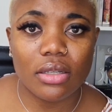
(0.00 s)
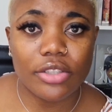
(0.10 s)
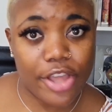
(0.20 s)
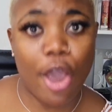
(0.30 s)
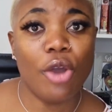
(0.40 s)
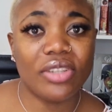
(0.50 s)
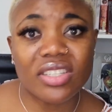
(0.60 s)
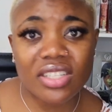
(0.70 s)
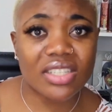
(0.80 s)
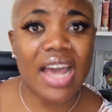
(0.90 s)
No,
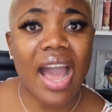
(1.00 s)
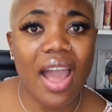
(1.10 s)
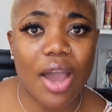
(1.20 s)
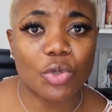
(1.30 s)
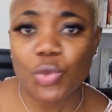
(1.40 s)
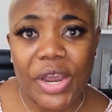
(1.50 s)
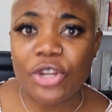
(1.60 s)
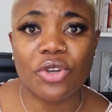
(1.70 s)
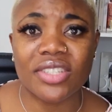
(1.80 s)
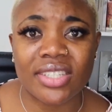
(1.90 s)
this is our house. We're
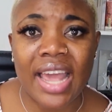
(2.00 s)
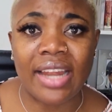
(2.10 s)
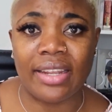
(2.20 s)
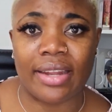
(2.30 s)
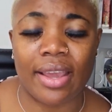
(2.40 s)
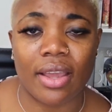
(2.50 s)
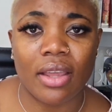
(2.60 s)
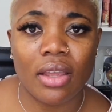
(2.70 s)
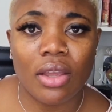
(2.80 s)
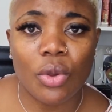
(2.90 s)
not selling it.
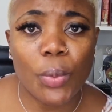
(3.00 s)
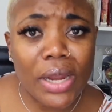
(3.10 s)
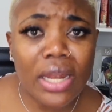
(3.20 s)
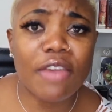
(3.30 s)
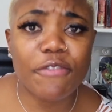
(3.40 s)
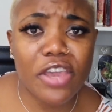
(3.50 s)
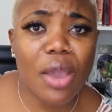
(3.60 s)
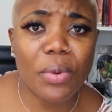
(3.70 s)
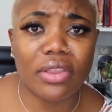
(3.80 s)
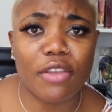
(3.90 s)
We live
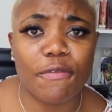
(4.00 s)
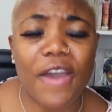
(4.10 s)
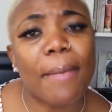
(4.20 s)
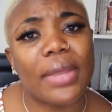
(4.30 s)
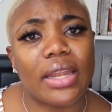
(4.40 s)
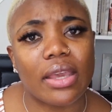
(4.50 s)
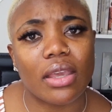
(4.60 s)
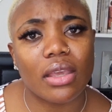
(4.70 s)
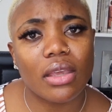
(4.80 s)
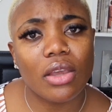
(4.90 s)
here with the
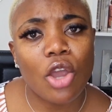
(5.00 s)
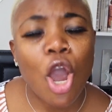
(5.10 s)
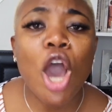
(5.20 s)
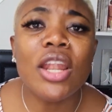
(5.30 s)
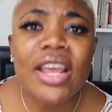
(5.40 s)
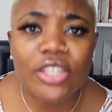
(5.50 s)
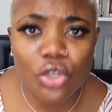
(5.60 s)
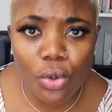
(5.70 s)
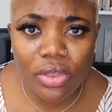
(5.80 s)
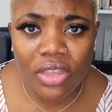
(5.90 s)
family. Unless
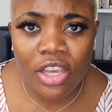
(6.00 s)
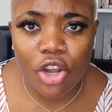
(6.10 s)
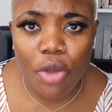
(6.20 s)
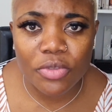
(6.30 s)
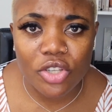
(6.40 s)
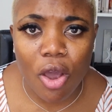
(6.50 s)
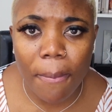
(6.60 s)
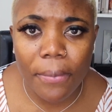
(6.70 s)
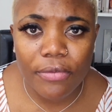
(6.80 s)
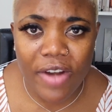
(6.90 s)
good thing comes
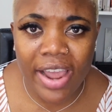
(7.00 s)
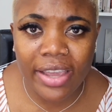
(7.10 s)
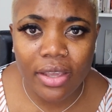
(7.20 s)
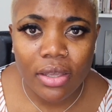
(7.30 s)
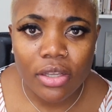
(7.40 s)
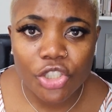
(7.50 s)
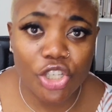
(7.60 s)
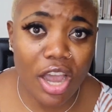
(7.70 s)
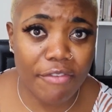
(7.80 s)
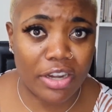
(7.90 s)
up, right?
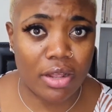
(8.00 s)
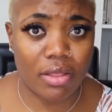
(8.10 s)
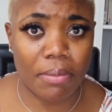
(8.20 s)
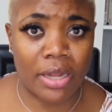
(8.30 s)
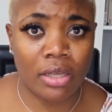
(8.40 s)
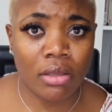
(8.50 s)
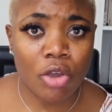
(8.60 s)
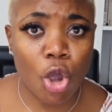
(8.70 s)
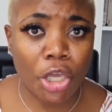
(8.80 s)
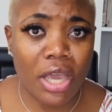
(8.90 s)
She have another money,
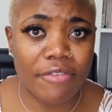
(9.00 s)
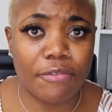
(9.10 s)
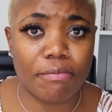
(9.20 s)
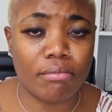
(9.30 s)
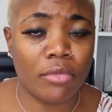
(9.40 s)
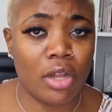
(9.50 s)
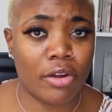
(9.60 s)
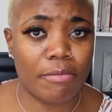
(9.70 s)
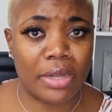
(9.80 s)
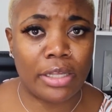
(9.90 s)
or he have a
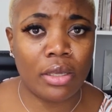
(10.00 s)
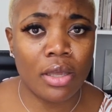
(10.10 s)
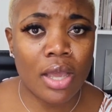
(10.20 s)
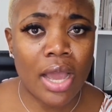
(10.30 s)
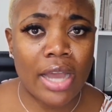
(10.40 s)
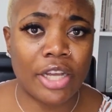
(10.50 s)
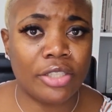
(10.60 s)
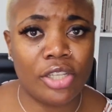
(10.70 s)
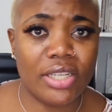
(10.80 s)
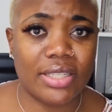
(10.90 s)
lot of money,
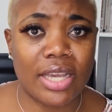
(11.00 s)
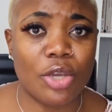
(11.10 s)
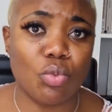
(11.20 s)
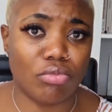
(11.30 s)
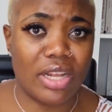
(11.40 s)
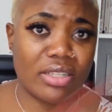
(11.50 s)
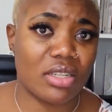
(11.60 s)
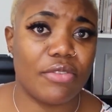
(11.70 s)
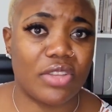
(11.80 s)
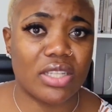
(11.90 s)
and he's saying, let's
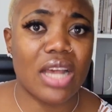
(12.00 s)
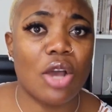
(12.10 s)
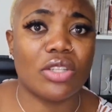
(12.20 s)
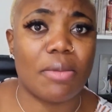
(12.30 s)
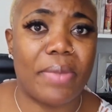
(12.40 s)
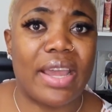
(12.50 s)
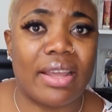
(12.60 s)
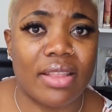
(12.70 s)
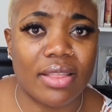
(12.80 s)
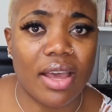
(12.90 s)
leave this house and buy
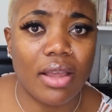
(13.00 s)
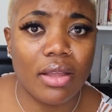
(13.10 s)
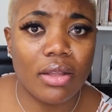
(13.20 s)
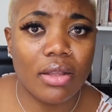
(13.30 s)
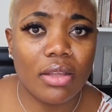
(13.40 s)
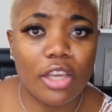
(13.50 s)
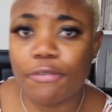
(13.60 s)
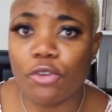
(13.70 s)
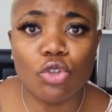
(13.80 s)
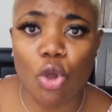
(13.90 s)
another.
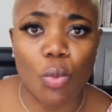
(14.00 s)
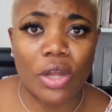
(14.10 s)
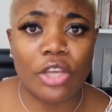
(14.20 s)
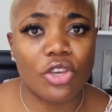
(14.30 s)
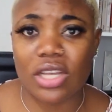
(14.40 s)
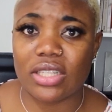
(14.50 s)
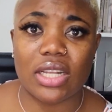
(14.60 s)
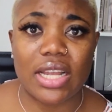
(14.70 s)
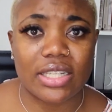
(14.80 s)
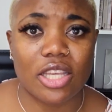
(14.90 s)
If you don't want it, you can
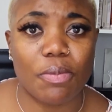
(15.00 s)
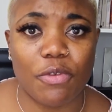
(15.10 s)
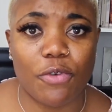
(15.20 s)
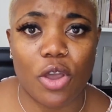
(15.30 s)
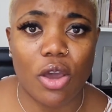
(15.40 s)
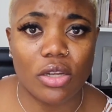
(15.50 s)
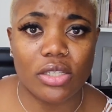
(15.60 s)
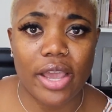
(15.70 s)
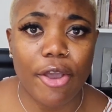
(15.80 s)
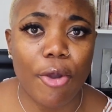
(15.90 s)
say, let's keep it for a
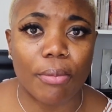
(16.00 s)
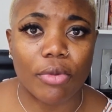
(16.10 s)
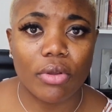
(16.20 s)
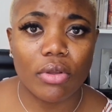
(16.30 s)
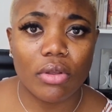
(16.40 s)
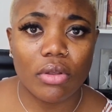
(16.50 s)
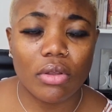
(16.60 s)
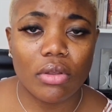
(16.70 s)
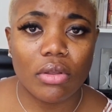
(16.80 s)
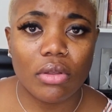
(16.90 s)
holiday home.
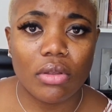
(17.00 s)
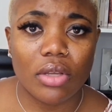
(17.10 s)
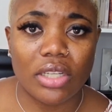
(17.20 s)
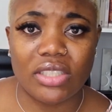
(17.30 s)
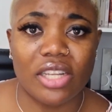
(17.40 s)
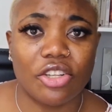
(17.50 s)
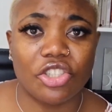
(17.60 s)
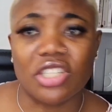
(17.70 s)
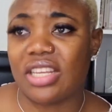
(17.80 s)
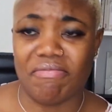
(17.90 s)
Instead of
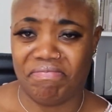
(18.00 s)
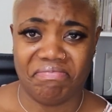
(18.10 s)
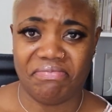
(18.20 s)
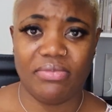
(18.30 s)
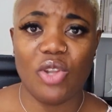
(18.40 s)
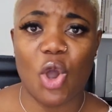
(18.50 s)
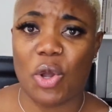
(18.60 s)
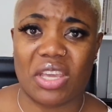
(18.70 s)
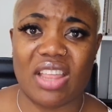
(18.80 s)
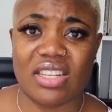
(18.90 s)
just saying,
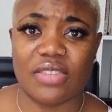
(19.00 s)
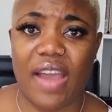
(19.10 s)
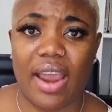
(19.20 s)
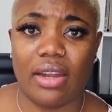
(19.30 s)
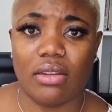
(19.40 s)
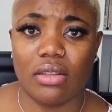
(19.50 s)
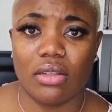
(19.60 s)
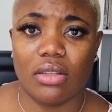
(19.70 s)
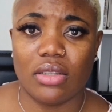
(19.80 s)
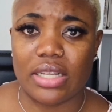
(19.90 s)
okay, that's fine.
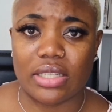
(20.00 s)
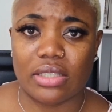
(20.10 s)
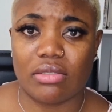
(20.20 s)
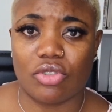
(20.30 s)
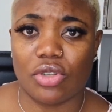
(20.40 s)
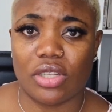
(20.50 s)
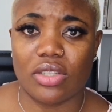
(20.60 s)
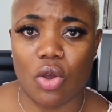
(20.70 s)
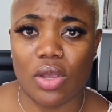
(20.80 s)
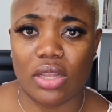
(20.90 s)
Let's do
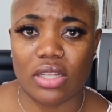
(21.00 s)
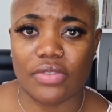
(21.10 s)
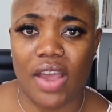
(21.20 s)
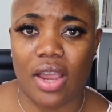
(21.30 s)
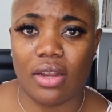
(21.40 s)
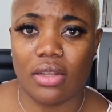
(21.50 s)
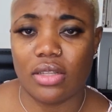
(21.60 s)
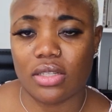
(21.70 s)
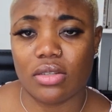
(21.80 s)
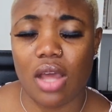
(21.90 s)
this. Okay, that's fine.
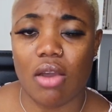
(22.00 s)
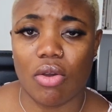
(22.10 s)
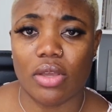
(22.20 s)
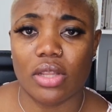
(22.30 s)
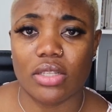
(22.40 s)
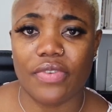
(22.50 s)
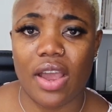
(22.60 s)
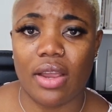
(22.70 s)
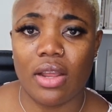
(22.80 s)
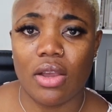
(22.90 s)
Let's do that. Okay, that's
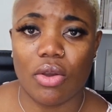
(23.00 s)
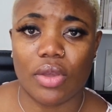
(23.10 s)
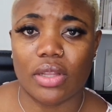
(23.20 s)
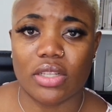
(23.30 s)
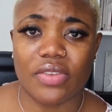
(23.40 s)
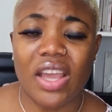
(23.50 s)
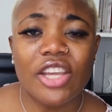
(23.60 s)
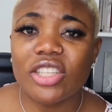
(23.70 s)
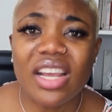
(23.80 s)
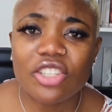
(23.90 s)
fine. Okay, that's fine.
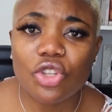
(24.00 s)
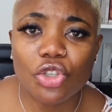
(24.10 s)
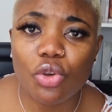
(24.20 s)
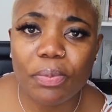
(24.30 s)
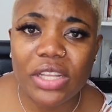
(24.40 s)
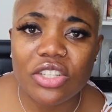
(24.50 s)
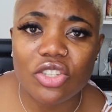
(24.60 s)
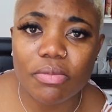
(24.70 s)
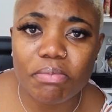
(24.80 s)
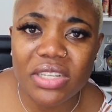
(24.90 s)
That's not you being
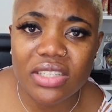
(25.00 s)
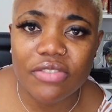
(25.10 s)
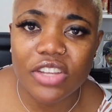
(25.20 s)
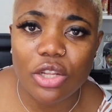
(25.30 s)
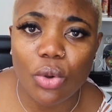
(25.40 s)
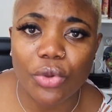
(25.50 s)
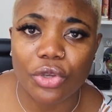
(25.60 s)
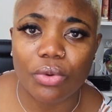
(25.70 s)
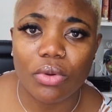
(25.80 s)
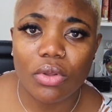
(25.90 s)
submissive and
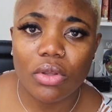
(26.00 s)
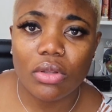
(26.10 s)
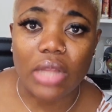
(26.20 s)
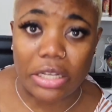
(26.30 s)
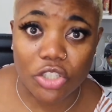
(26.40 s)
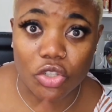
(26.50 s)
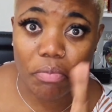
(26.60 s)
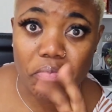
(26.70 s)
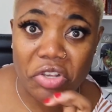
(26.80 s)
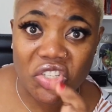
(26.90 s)
loyal. Like
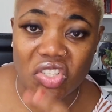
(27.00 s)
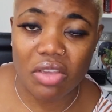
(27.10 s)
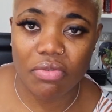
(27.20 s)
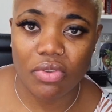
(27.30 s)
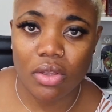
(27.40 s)
submissive.